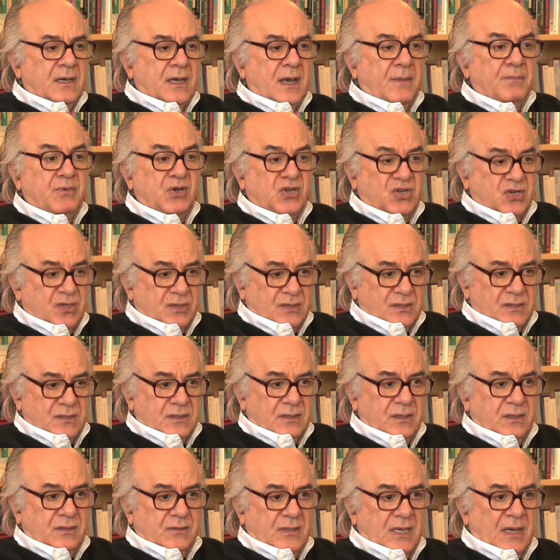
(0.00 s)
ambitious
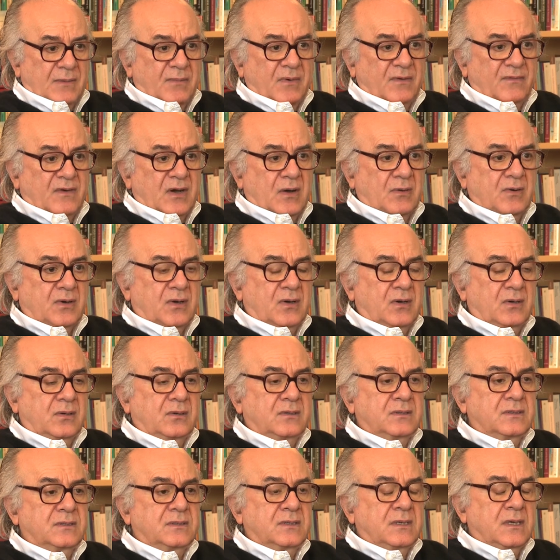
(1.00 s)
in terms of our
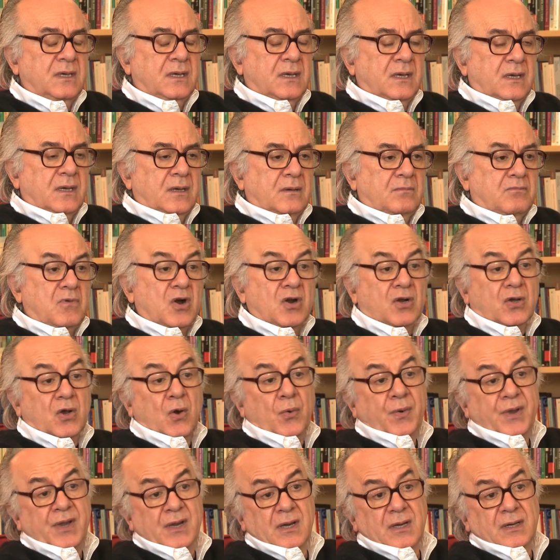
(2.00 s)
goals, more
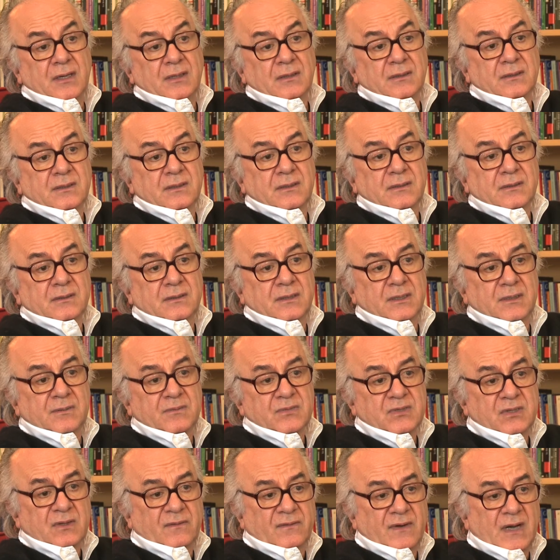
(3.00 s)
coherent in
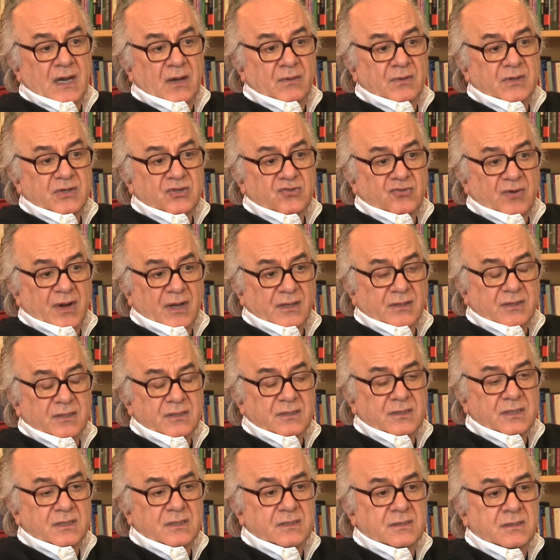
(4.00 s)
terms of our
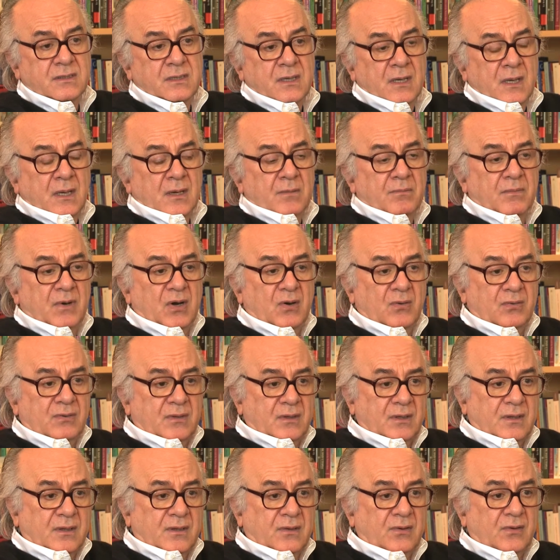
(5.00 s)
strategies, both
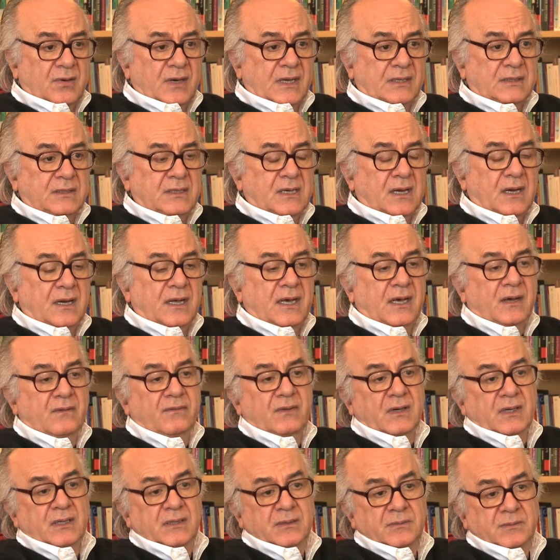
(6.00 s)
the theoretical
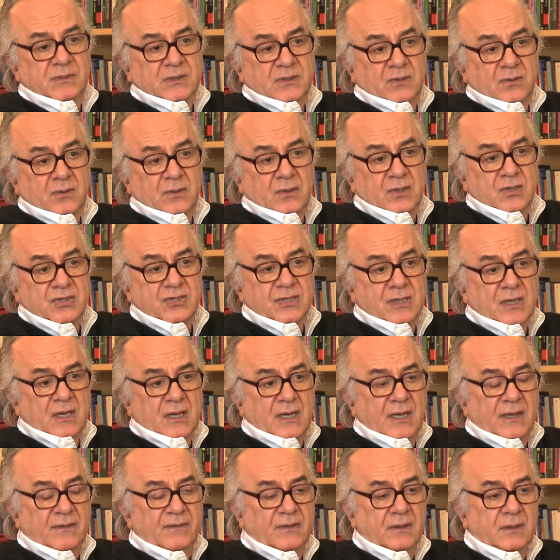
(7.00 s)
level and the methodological
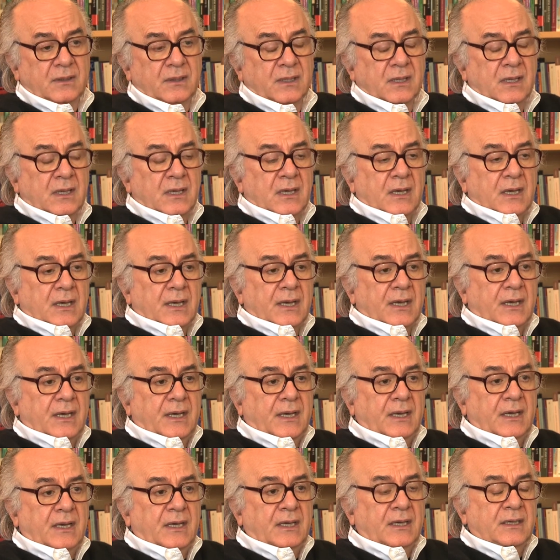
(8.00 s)
level.
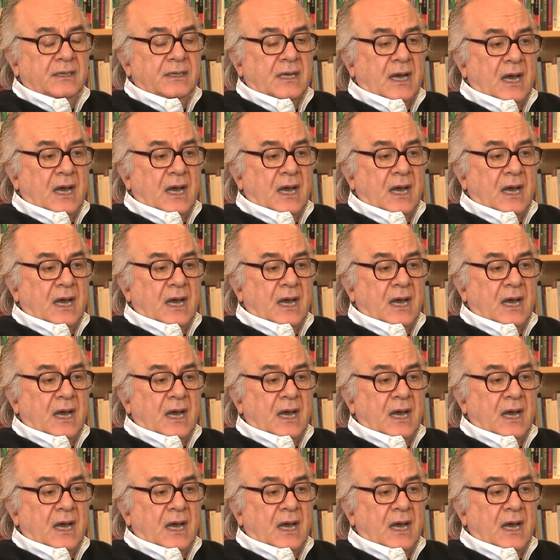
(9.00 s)
And